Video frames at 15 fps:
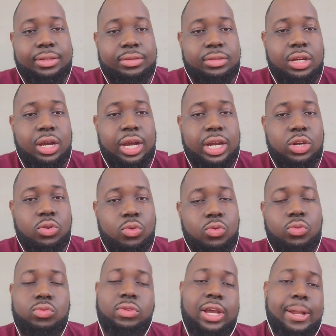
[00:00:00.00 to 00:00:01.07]
All right, cool,
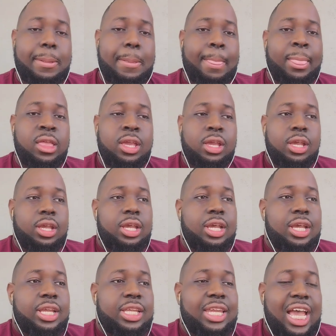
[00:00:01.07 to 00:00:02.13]
right?
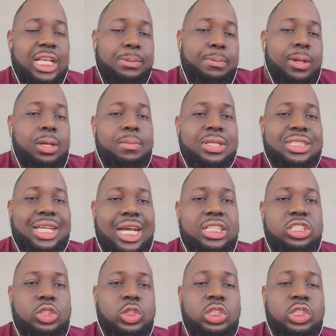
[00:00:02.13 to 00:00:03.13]
That's pretty much the kind of